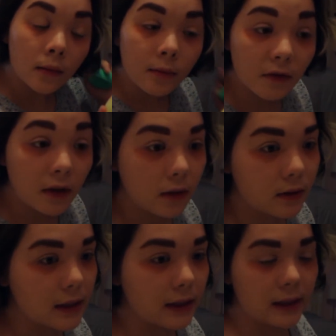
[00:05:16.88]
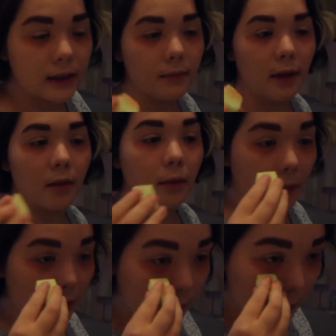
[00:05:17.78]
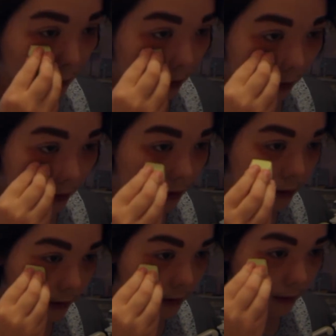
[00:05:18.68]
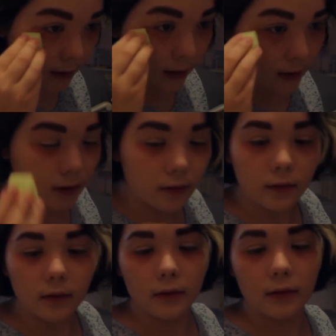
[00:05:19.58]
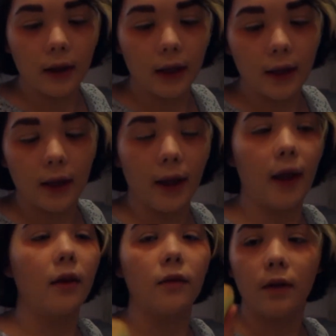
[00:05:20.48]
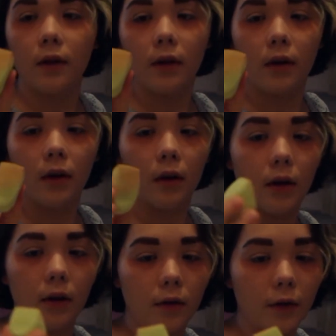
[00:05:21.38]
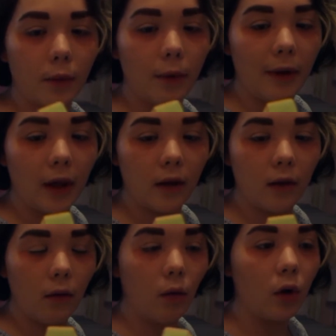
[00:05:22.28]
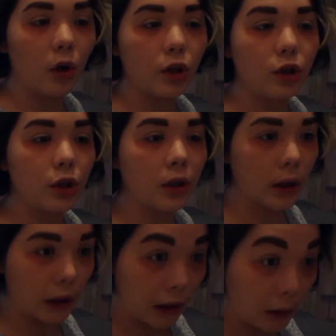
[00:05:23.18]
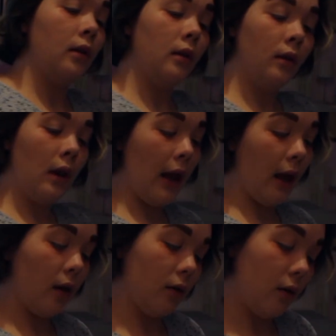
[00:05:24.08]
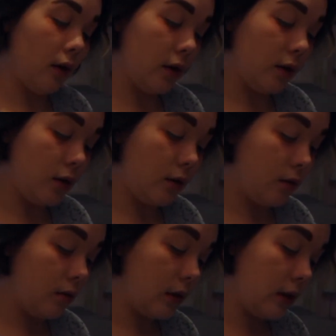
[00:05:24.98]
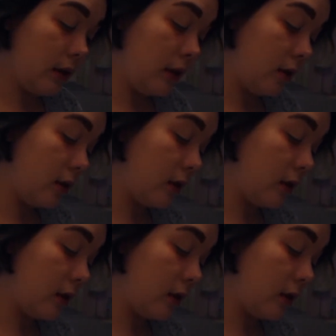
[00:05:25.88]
I'm even using this to pick up a bit of the product so that I don't like have an overwhelming orange glow. Now onto concealer.